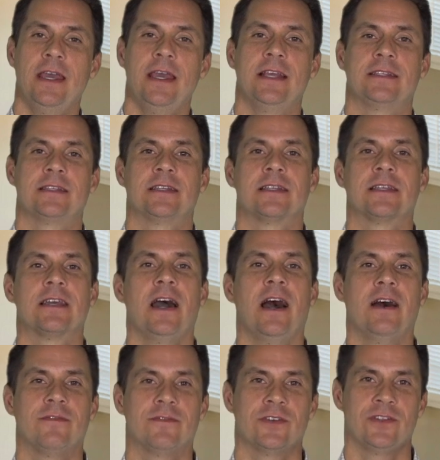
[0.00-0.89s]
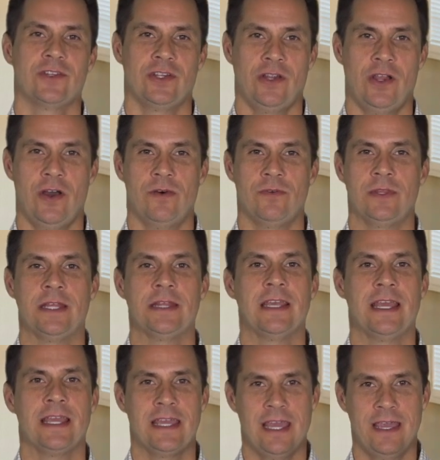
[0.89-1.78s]
is going to cover the loan that
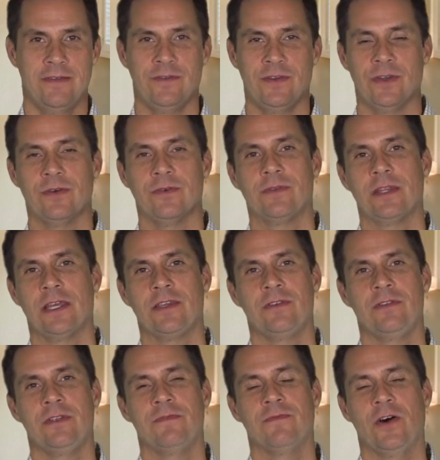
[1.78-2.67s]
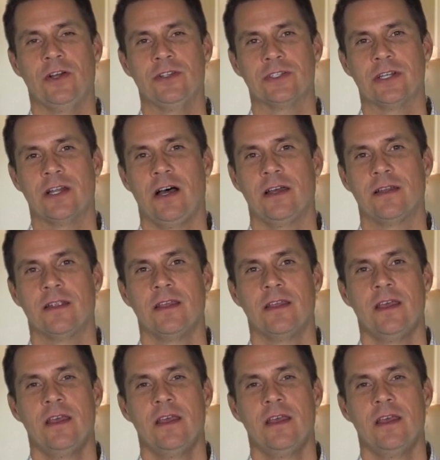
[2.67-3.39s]
they gave you, that you defaulted on.